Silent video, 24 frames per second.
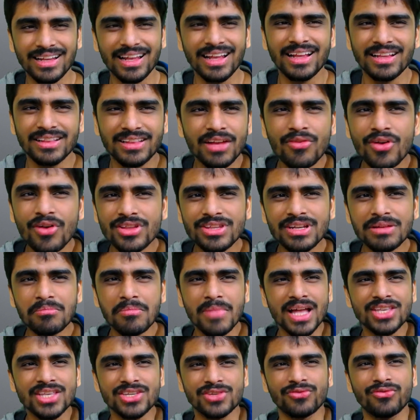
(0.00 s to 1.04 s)
There wasn't
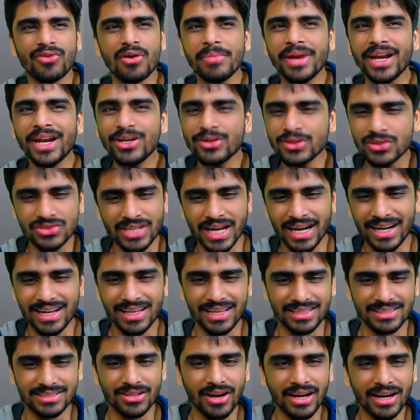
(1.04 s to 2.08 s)
much for me to
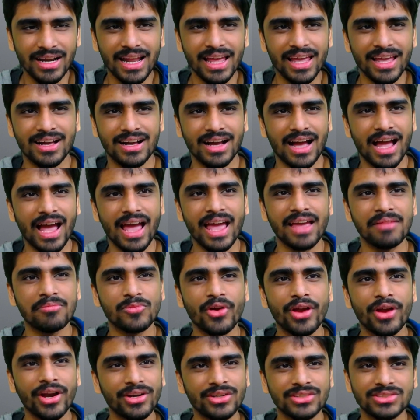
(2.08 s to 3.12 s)
study. It's not like I'm
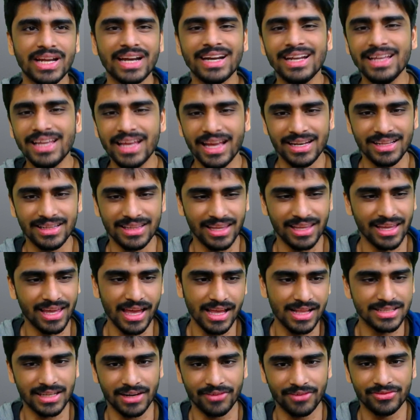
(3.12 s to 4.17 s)
going to study anything
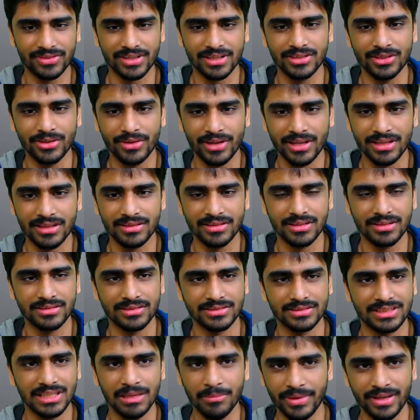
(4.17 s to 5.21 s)
else after doing
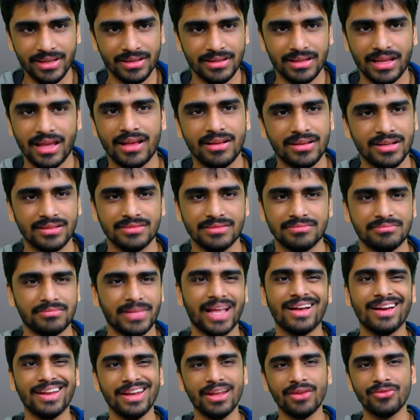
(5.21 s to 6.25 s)
CP. Like, my
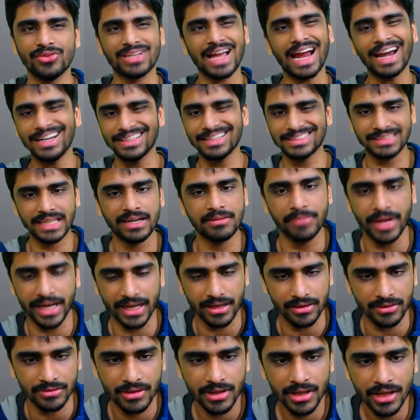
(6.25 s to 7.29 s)
career was kind of set by
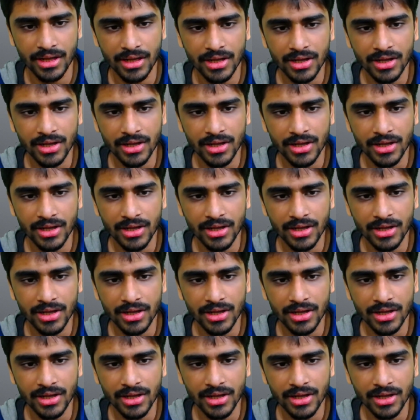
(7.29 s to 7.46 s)
now.